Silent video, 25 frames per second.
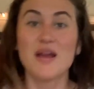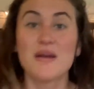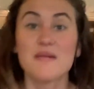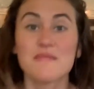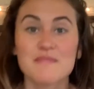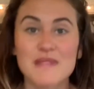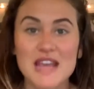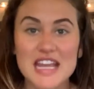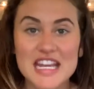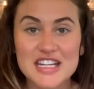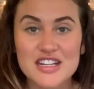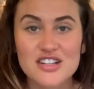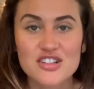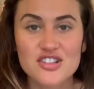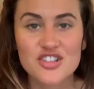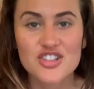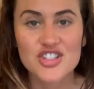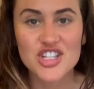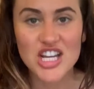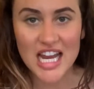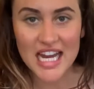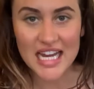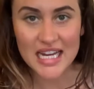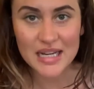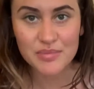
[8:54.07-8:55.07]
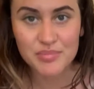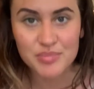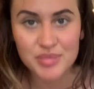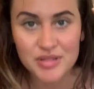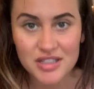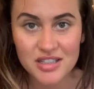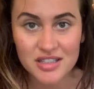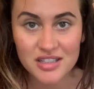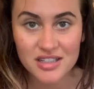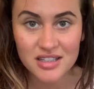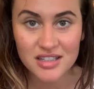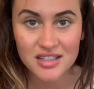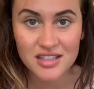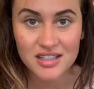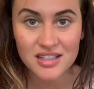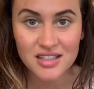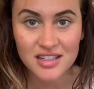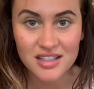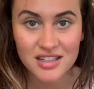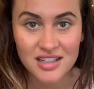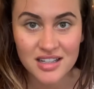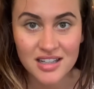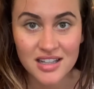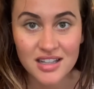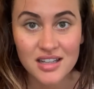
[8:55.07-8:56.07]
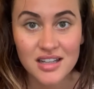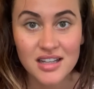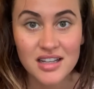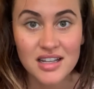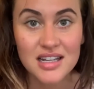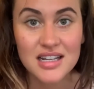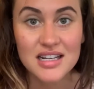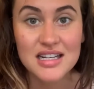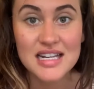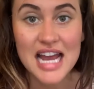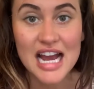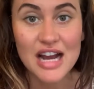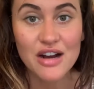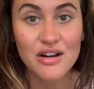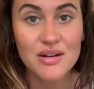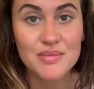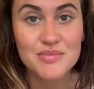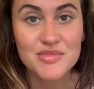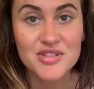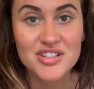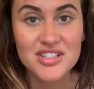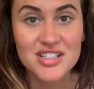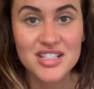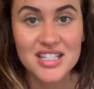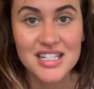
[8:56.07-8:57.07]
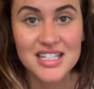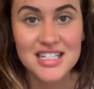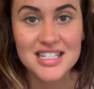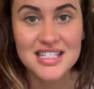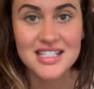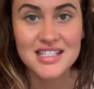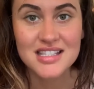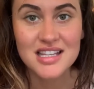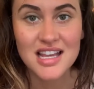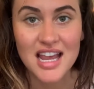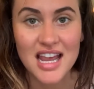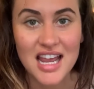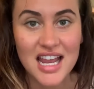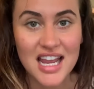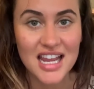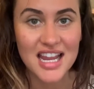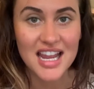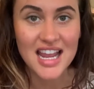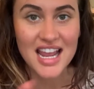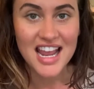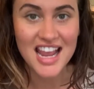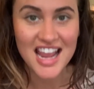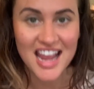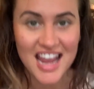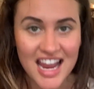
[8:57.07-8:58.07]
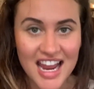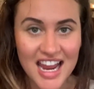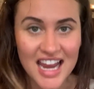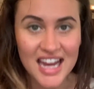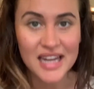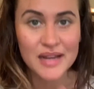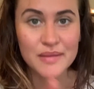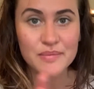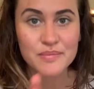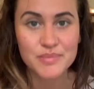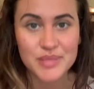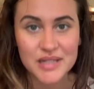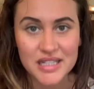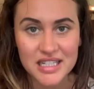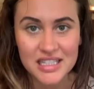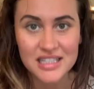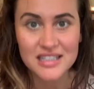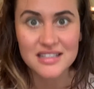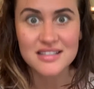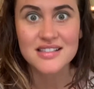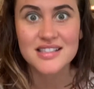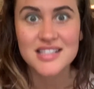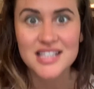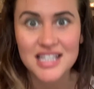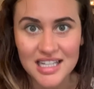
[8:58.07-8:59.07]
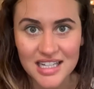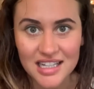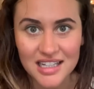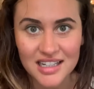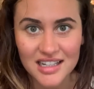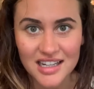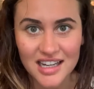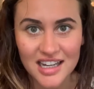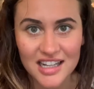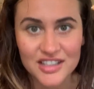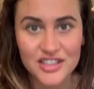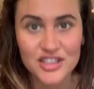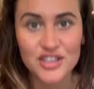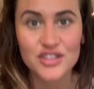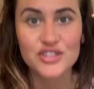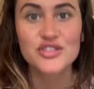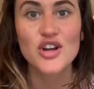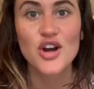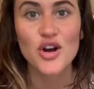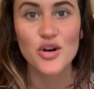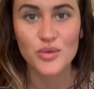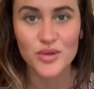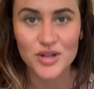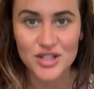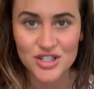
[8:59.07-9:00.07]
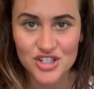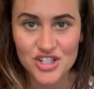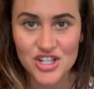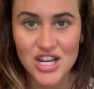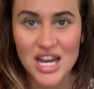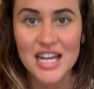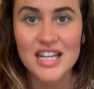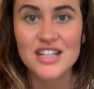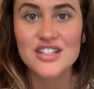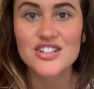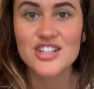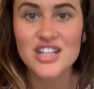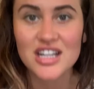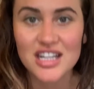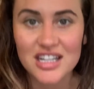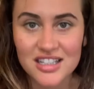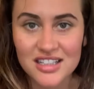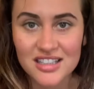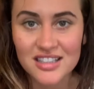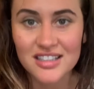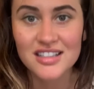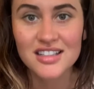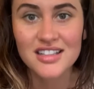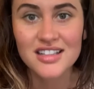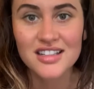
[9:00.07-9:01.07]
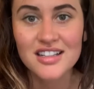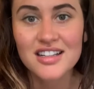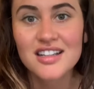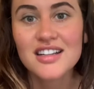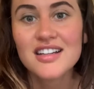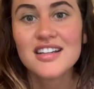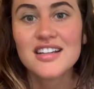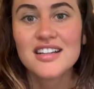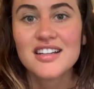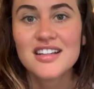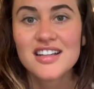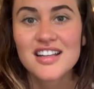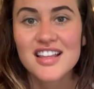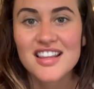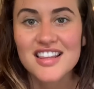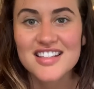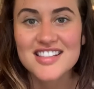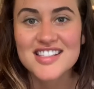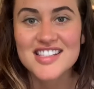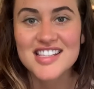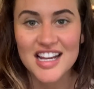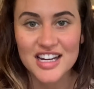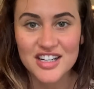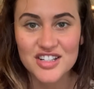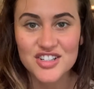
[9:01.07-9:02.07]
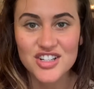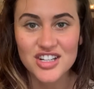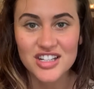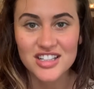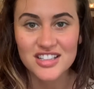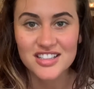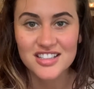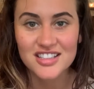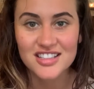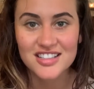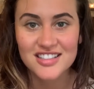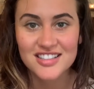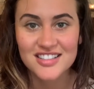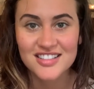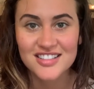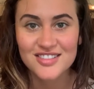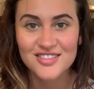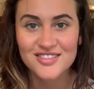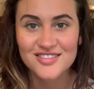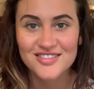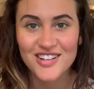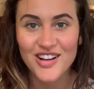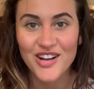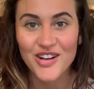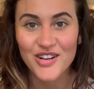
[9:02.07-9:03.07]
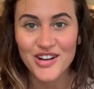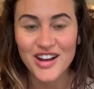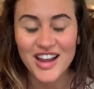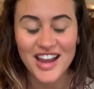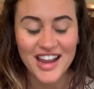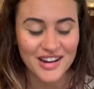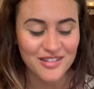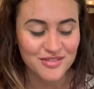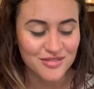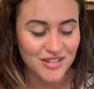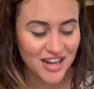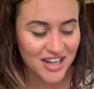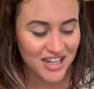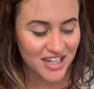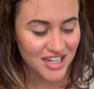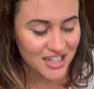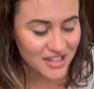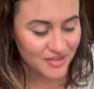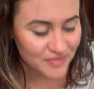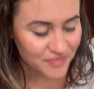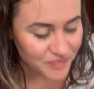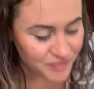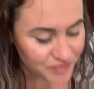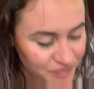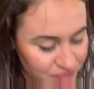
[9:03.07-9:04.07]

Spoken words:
Make your shape. Now I'm just gonna say A, B, C, and you'll know we're changing the section. Okay, ready?